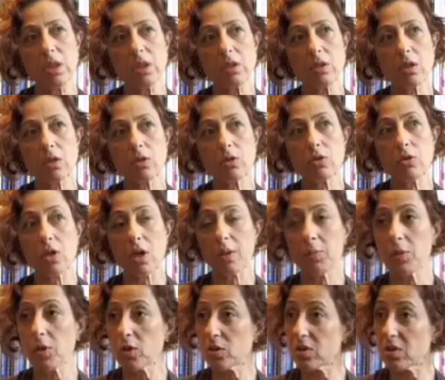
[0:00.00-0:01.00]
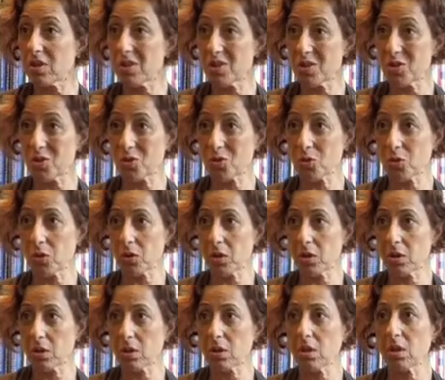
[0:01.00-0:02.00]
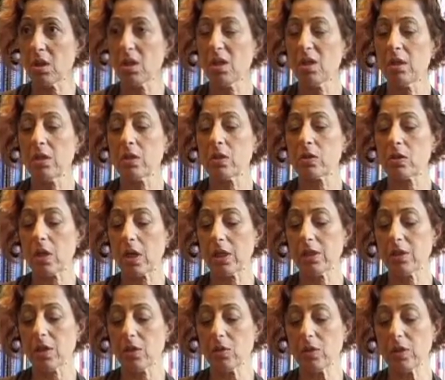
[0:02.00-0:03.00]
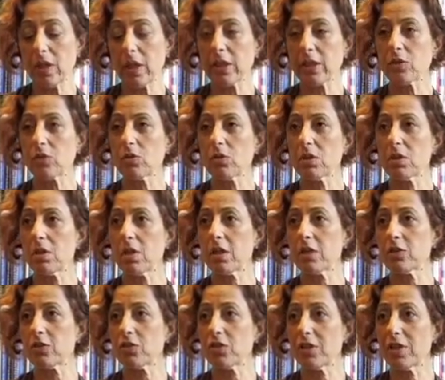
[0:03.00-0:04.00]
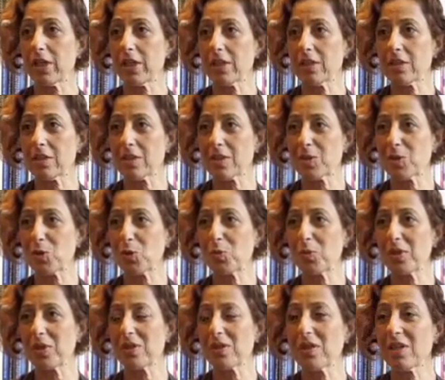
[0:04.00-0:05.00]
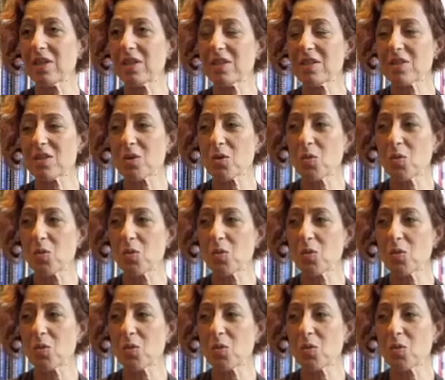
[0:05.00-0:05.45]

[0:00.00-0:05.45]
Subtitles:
told you, I'm not an historian, so I don't like to attach dates to buildings.